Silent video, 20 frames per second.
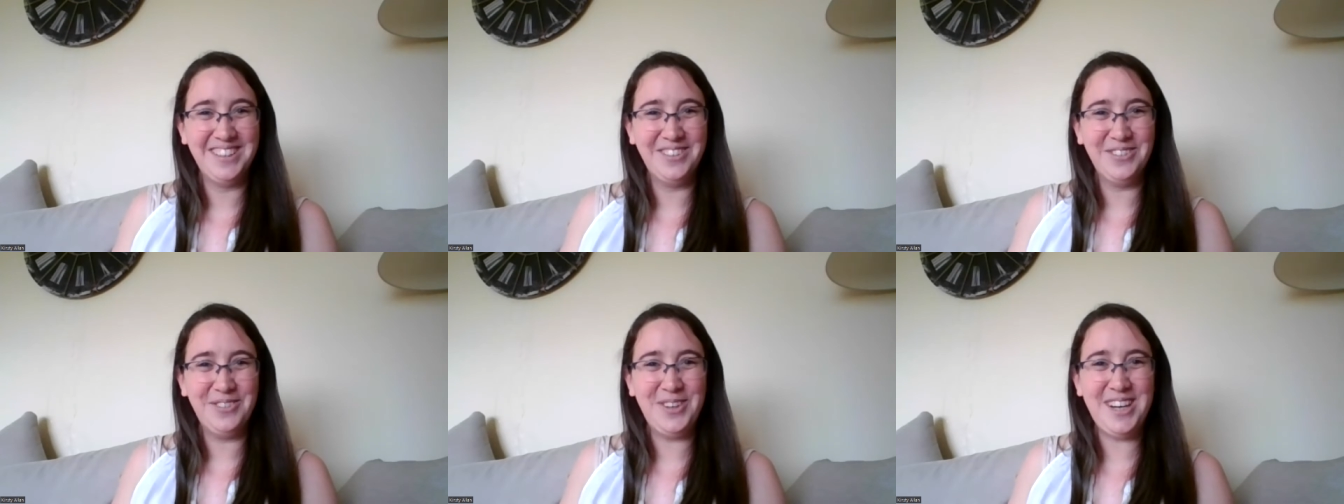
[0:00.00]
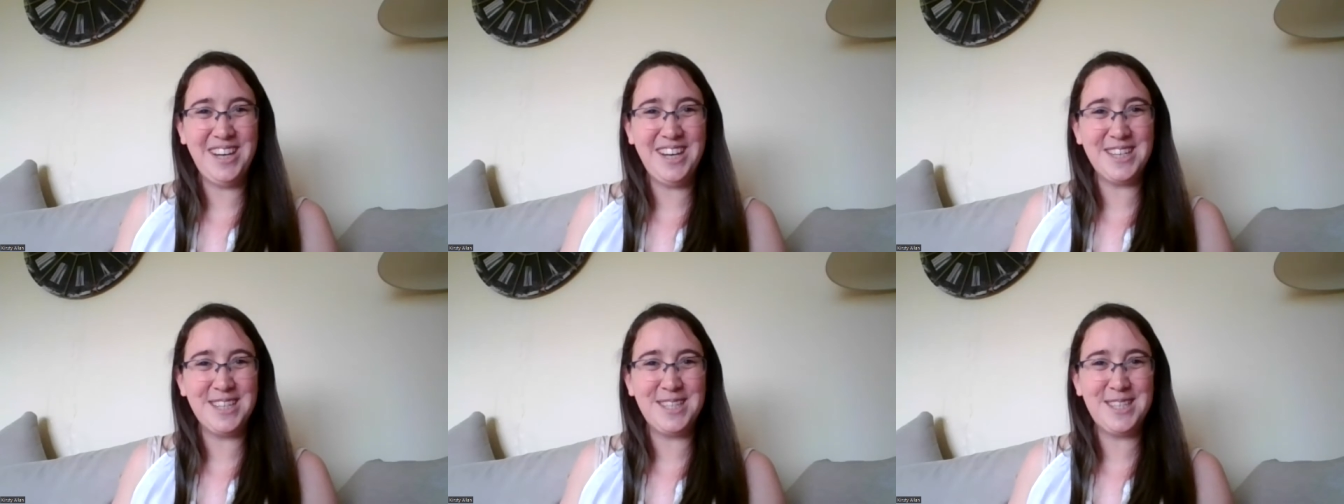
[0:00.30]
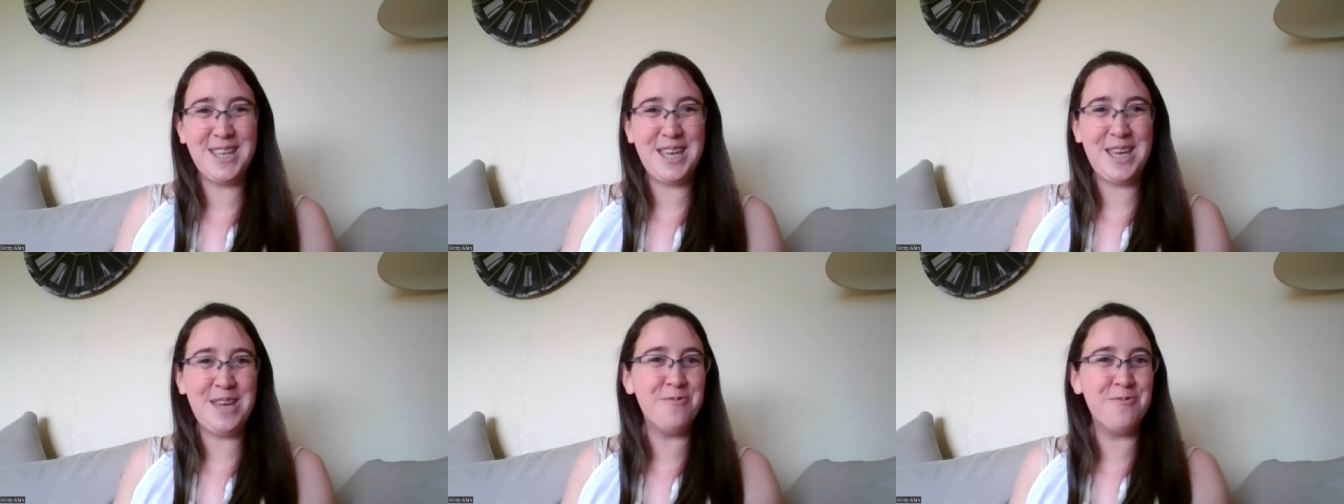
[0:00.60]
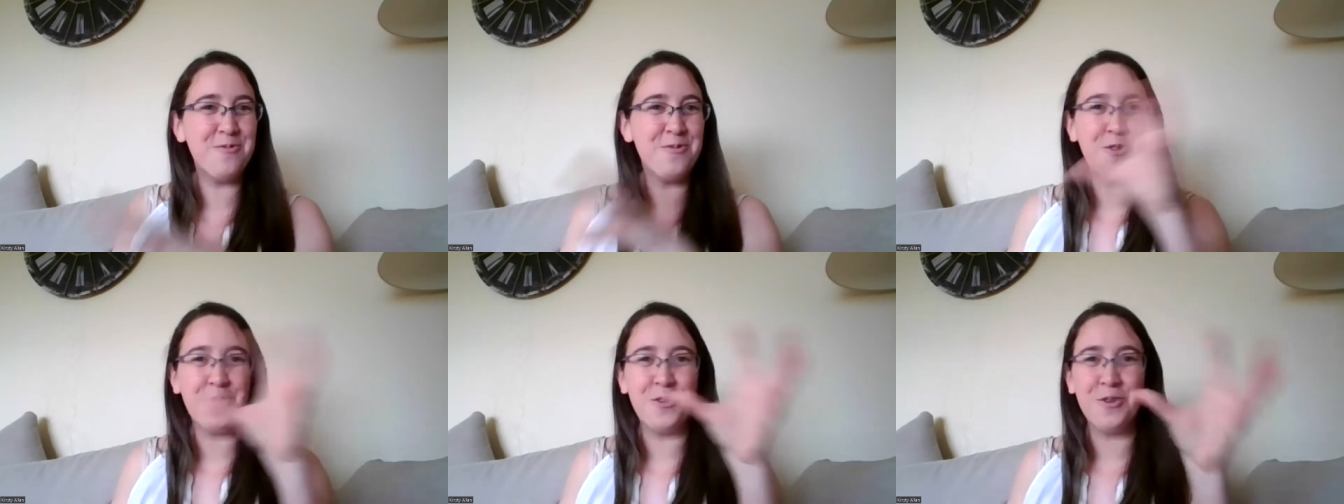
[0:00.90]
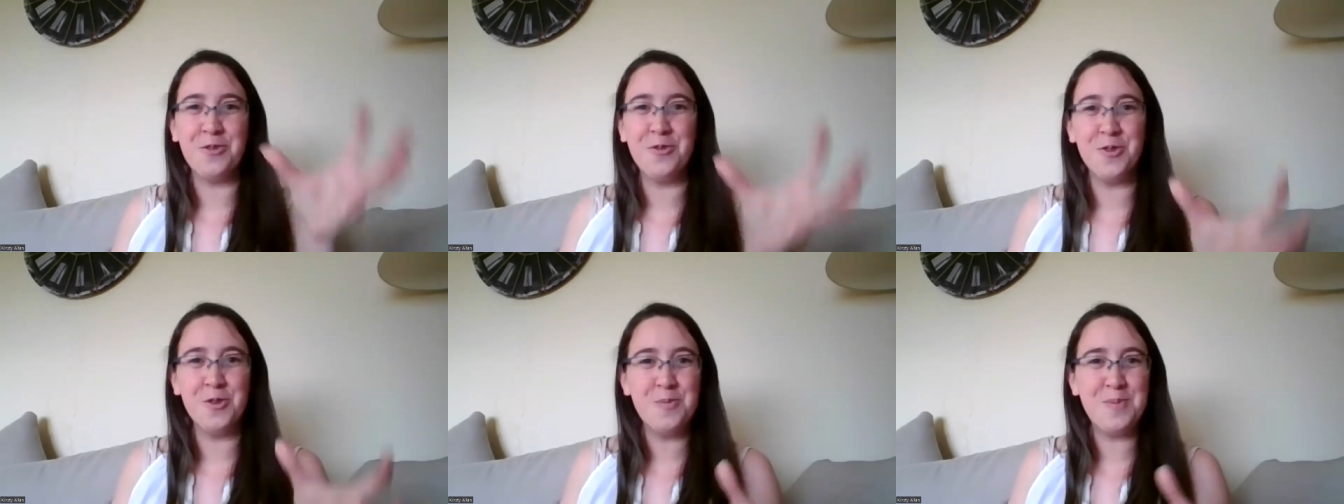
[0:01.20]
We need a team for a
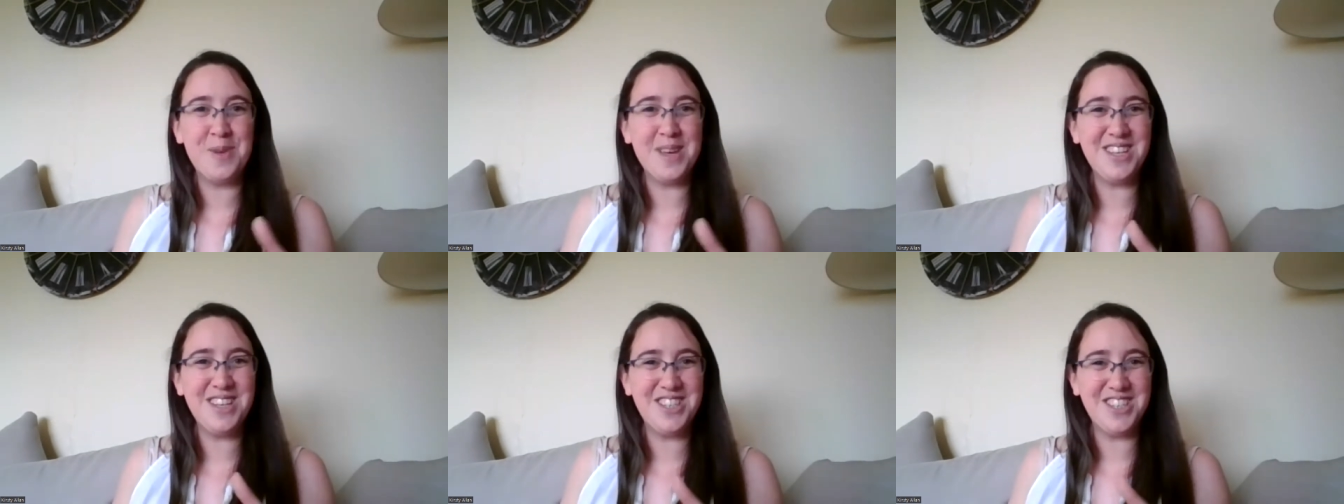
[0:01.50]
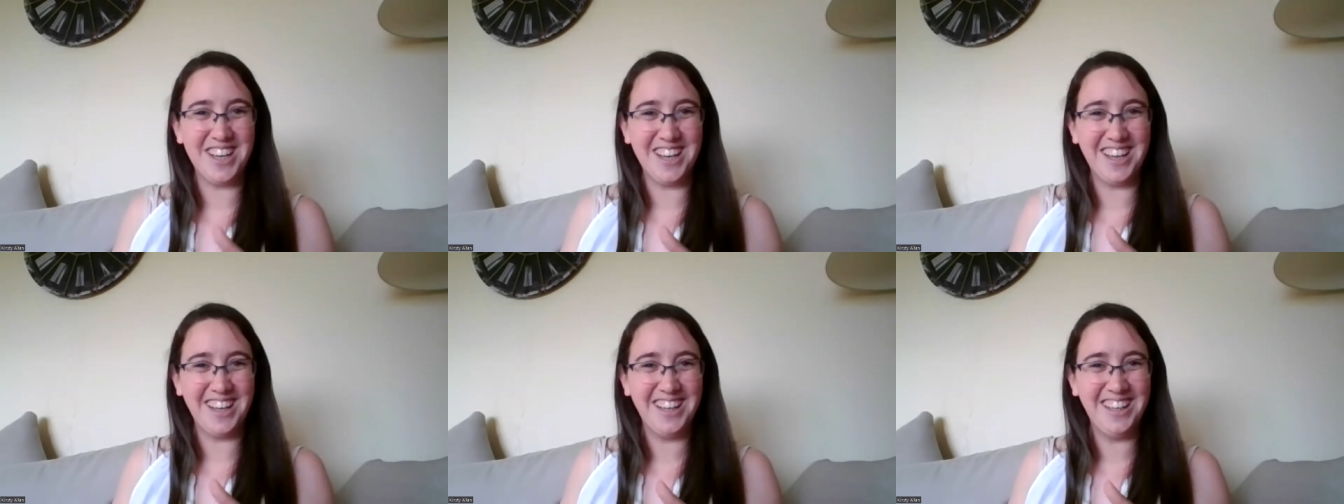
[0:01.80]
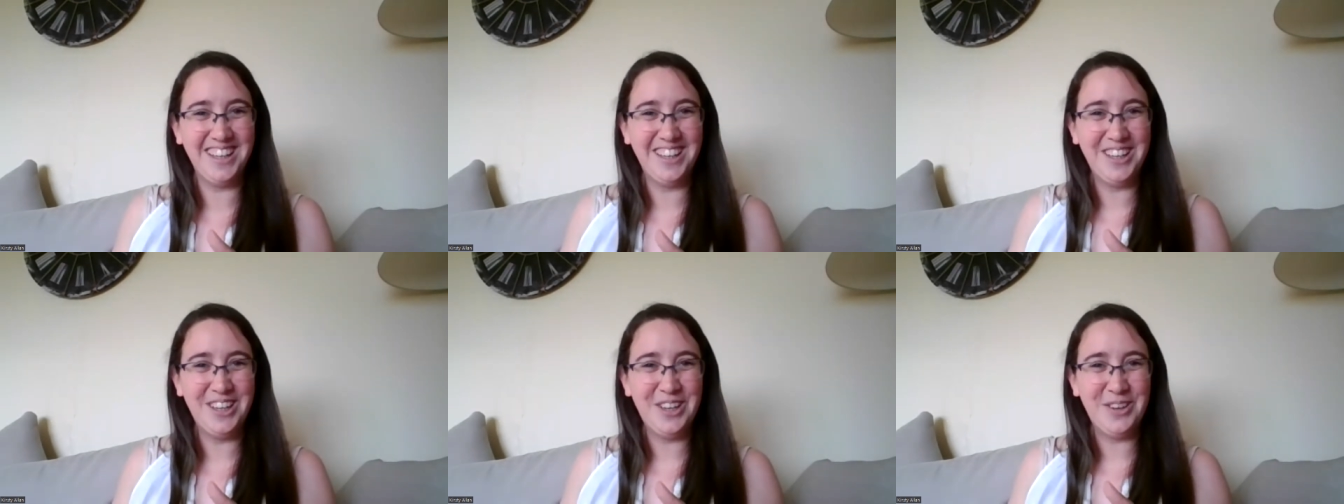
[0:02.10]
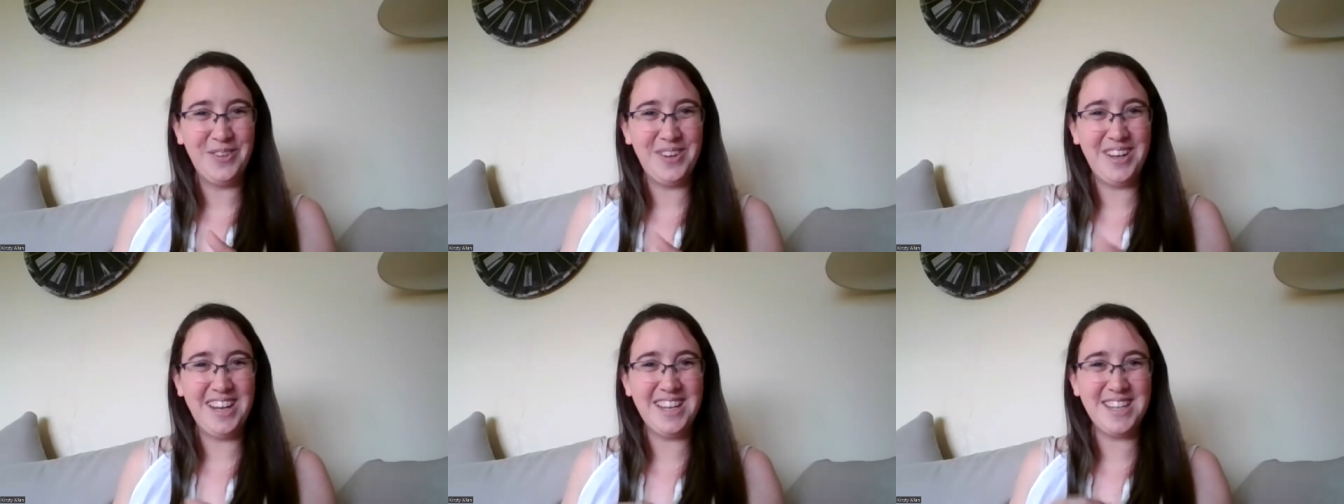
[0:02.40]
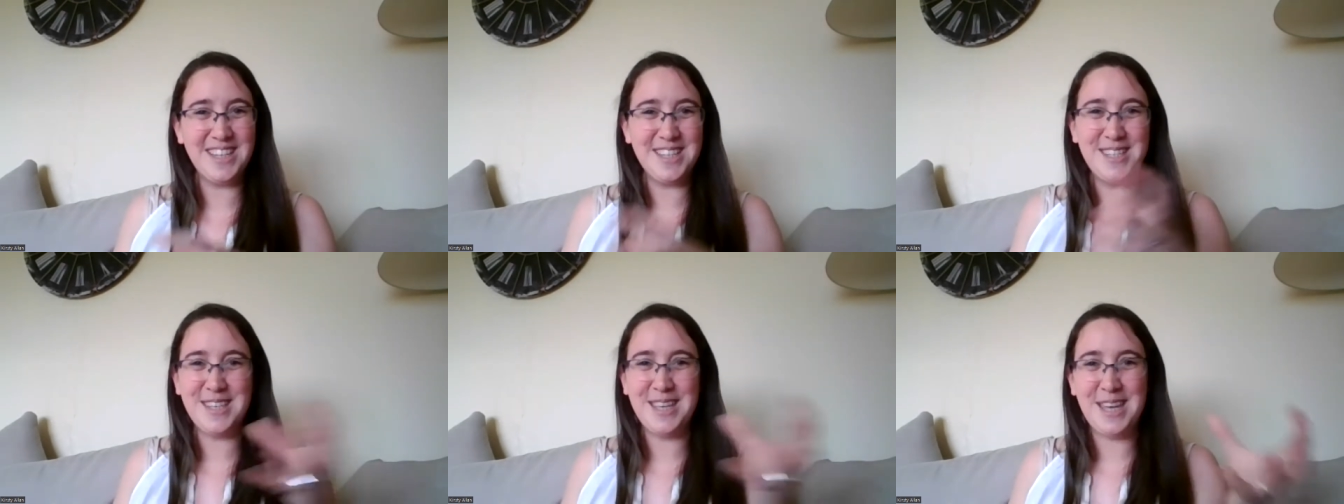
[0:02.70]
full picture. We need
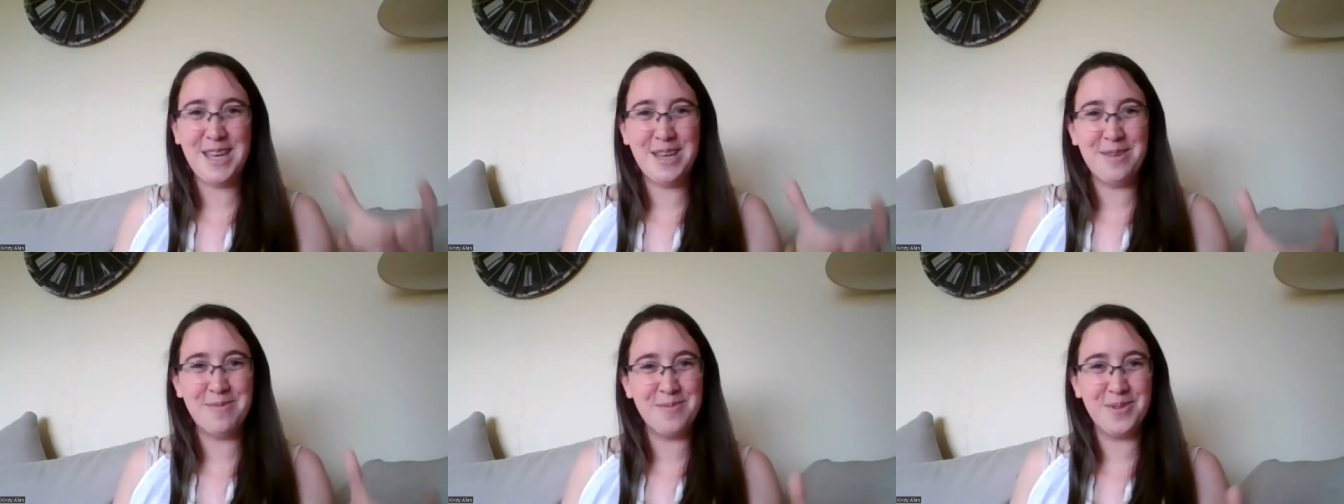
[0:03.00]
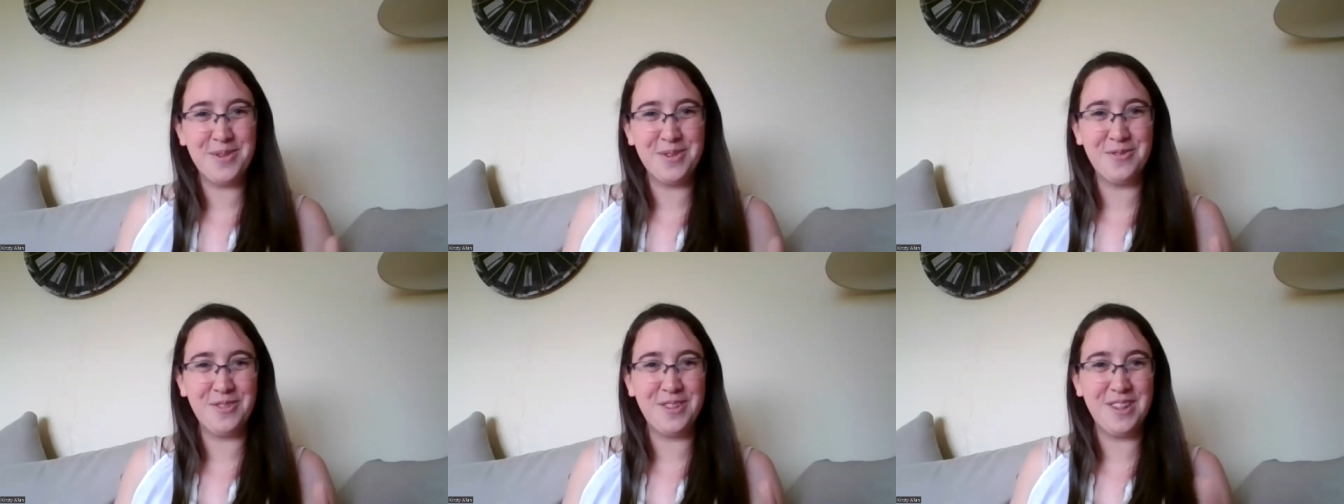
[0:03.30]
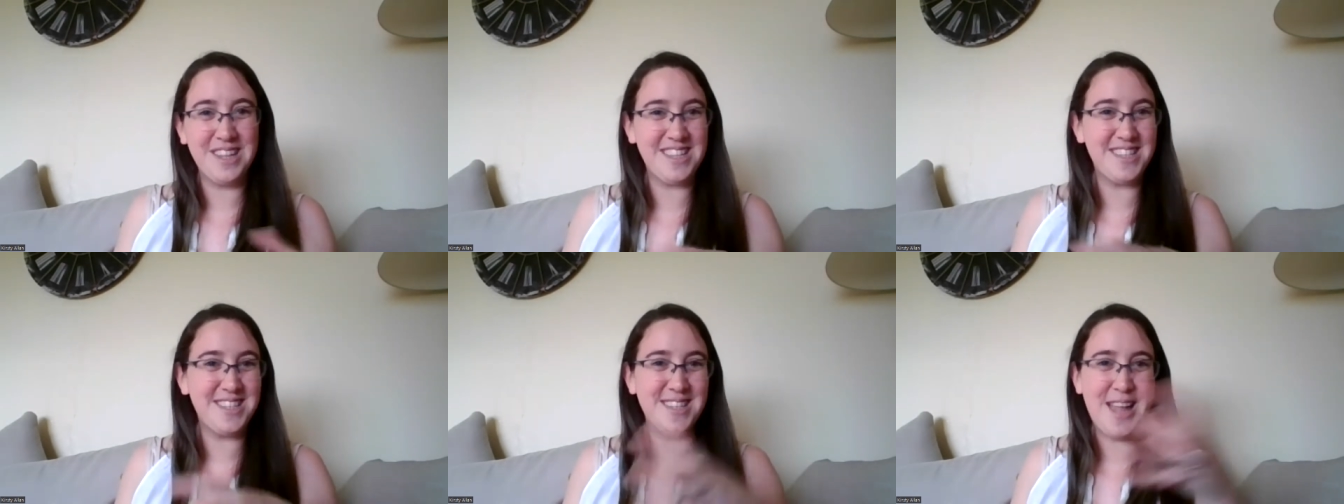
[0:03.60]
a team of this